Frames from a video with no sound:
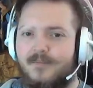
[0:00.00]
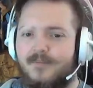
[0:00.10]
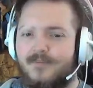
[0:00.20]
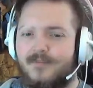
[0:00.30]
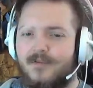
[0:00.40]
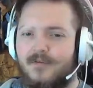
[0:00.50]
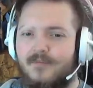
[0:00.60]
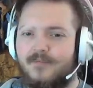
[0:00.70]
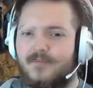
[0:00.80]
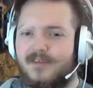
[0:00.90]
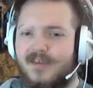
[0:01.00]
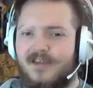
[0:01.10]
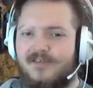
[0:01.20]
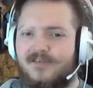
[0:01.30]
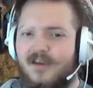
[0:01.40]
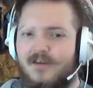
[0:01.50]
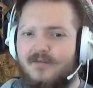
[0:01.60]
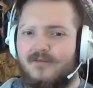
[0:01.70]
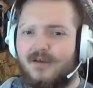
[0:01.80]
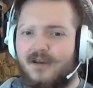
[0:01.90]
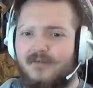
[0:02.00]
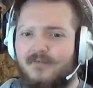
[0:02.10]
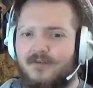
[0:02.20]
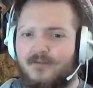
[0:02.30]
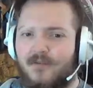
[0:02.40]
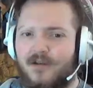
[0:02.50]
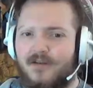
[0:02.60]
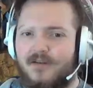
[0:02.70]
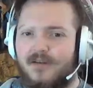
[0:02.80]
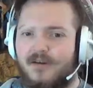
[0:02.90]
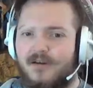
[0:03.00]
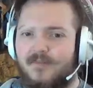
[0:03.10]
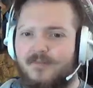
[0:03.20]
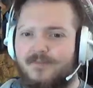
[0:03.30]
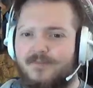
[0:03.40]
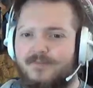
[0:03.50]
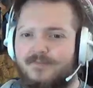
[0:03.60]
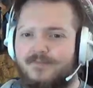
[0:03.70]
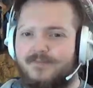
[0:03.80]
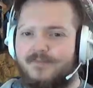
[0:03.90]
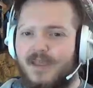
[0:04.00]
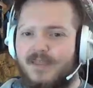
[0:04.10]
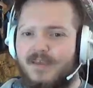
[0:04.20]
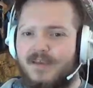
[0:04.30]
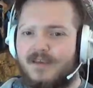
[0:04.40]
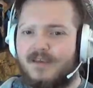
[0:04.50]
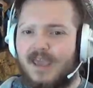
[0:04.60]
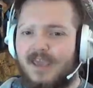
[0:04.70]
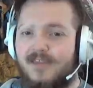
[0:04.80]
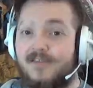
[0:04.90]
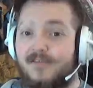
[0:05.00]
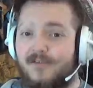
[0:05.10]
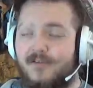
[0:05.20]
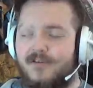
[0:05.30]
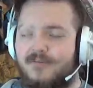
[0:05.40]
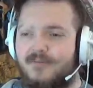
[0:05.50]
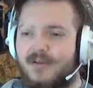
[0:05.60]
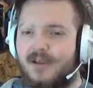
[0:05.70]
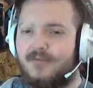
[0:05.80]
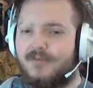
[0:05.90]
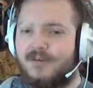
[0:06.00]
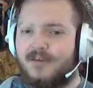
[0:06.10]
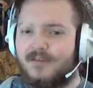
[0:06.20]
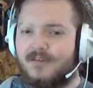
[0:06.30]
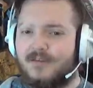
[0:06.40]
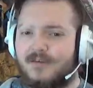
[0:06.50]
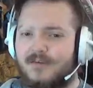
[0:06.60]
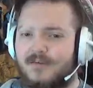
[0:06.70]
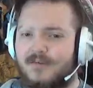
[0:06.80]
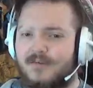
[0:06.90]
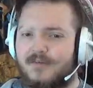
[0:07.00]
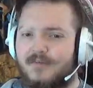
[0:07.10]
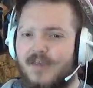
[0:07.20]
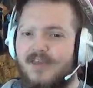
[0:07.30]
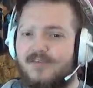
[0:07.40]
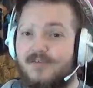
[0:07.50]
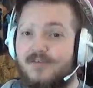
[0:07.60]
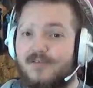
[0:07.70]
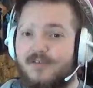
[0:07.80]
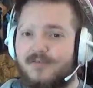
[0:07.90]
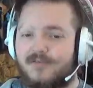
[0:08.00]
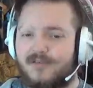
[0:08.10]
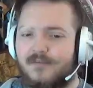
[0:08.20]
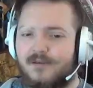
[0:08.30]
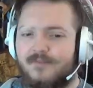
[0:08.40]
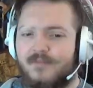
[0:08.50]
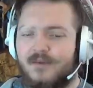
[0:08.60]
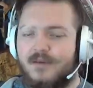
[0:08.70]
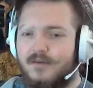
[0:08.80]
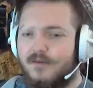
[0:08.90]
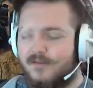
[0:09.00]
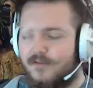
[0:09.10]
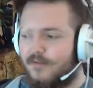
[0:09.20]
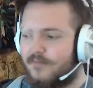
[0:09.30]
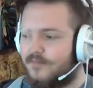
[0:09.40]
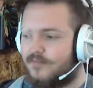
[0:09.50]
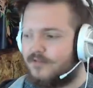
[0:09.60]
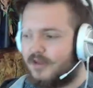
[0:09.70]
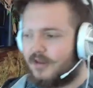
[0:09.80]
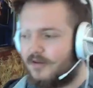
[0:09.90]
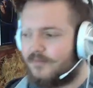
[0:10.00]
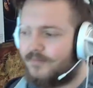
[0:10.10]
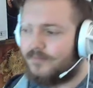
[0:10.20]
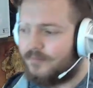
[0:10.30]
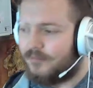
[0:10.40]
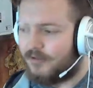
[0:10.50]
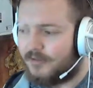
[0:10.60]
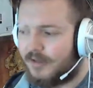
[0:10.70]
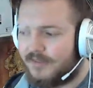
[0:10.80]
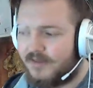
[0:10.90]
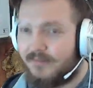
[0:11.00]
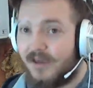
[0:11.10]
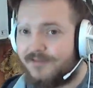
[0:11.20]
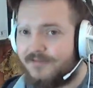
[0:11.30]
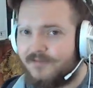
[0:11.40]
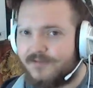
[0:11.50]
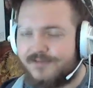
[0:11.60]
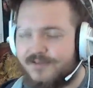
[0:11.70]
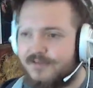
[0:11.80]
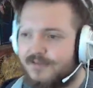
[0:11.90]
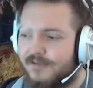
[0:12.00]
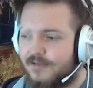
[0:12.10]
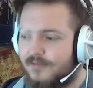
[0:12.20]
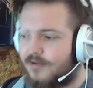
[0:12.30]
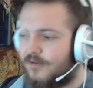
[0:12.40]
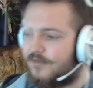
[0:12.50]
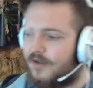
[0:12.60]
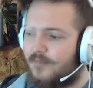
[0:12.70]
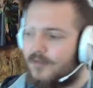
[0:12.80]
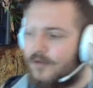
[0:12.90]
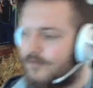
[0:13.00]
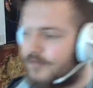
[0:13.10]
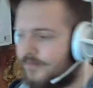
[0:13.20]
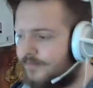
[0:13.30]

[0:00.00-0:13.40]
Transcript: So it's kind of just how you want to run. I think haste is good, but I don't think it's as good as it used to be. So check it out, but I think mastery versatility is going to be our stat priority.